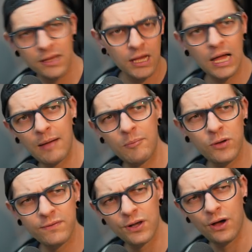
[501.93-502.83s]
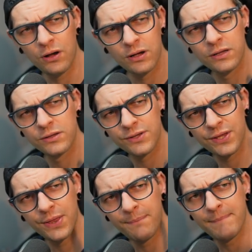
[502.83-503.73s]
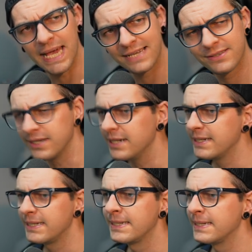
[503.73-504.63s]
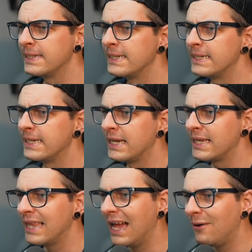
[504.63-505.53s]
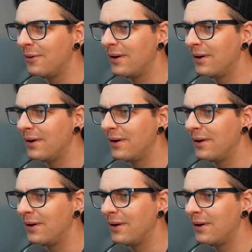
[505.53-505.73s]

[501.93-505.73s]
and move along to the mixer. Now,